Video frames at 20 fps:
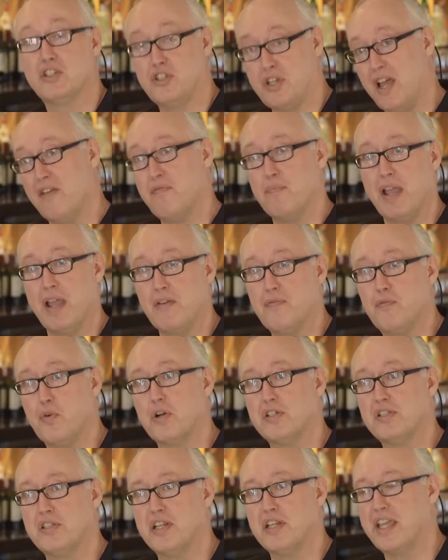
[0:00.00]
Chef made
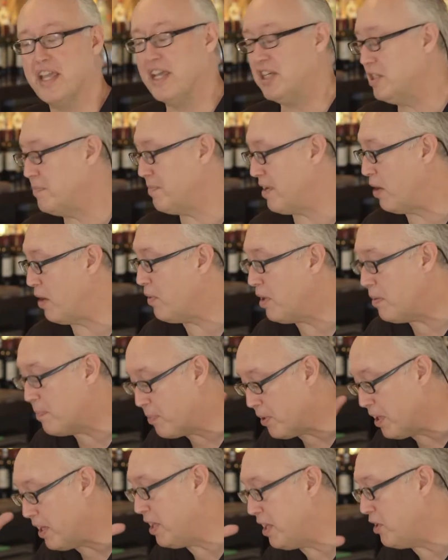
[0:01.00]
for us in the kitchen, but I want
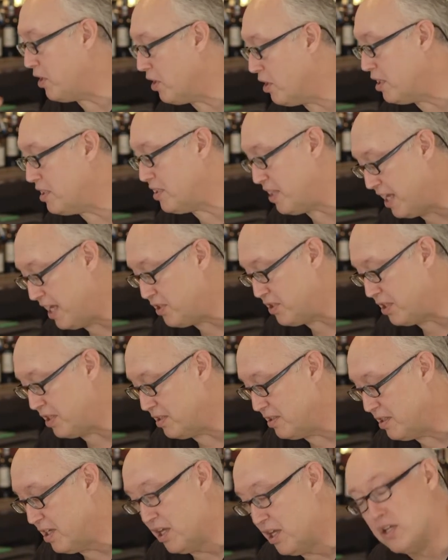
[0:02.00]
to bring your
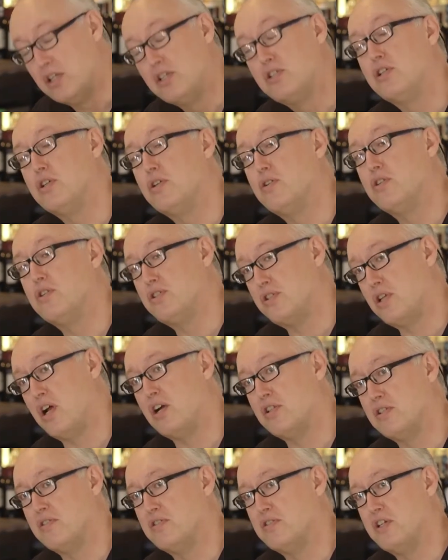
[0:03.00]
attention to the
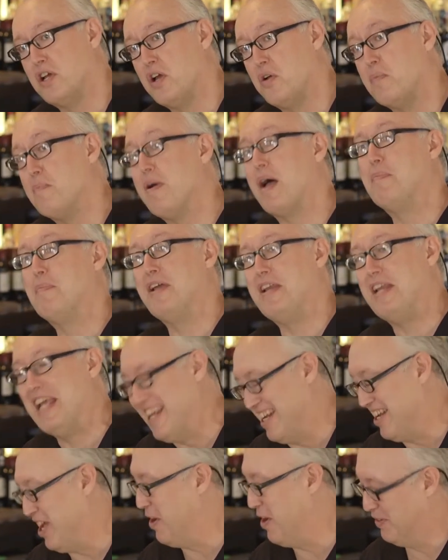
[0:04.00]
stars of the show, in my
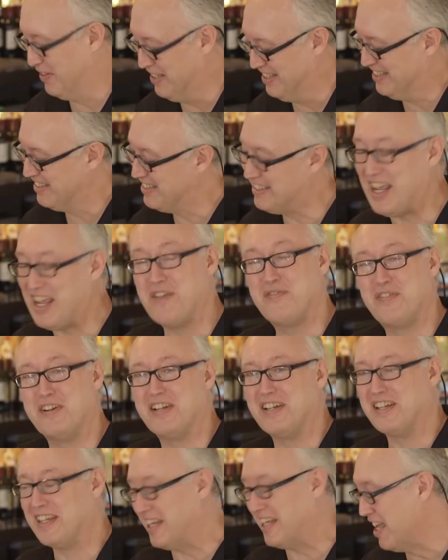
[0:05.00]
opinion. No,
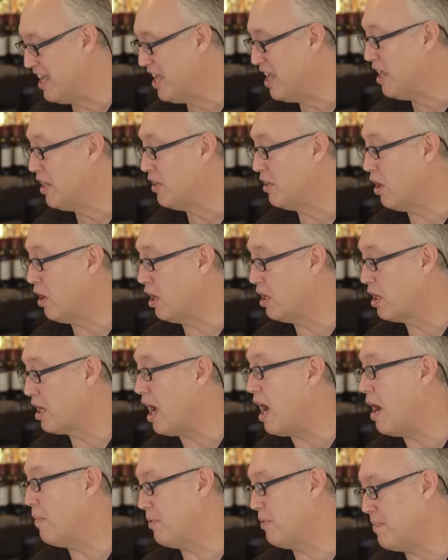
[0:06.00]
definitely
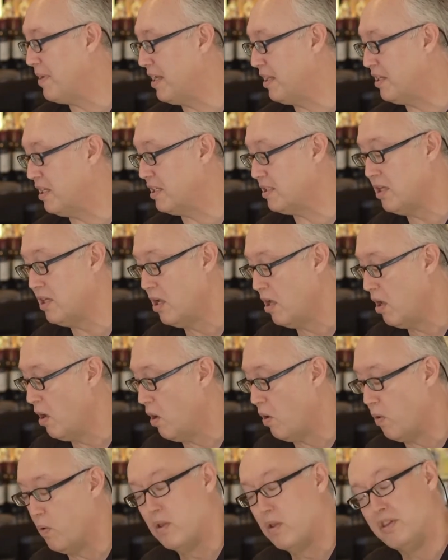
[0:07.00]
compliment this.
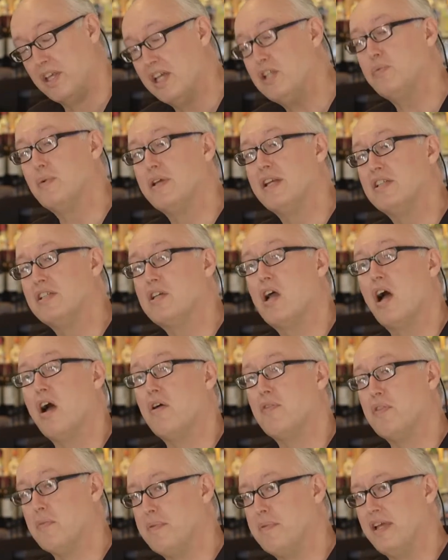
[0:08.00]
This one is
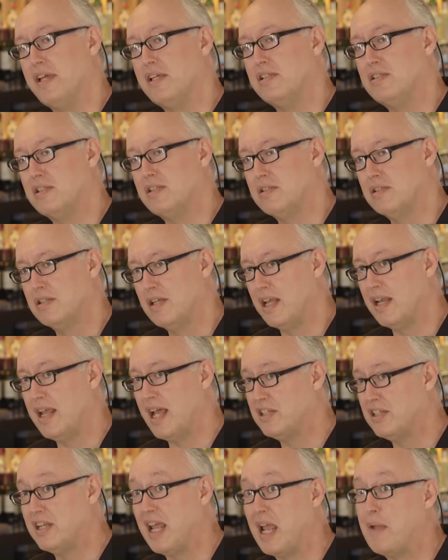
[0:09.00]
called the Beast, and
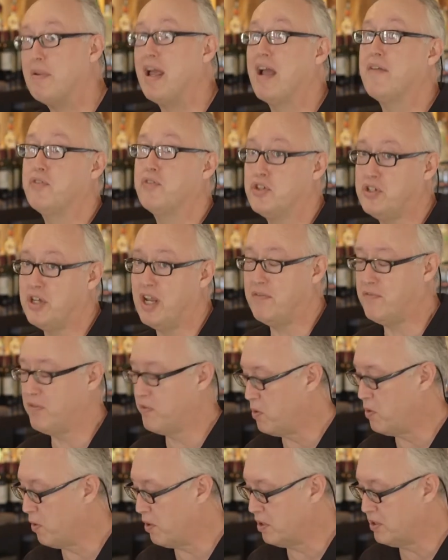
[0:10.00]
that's named after Chef,
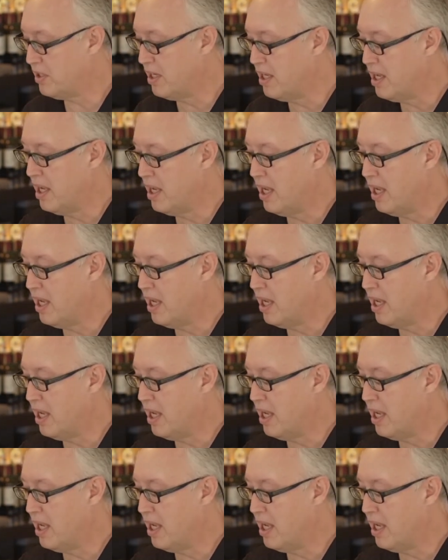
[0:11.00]
of course.